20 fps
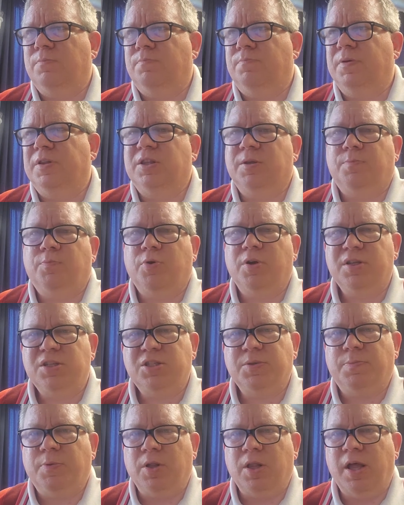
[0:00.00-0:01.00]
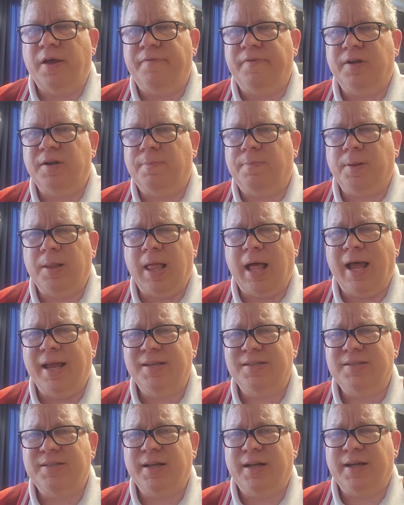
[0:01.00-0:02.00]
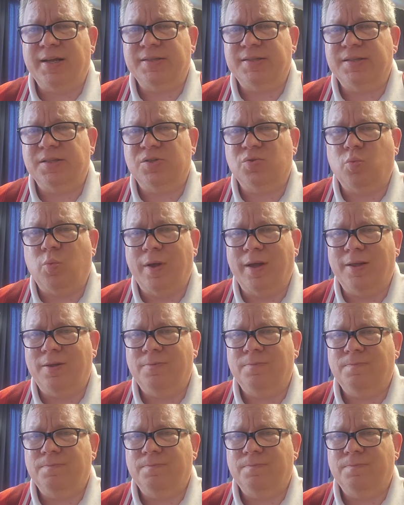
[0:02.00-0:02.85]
But the principle of it applies to us as well.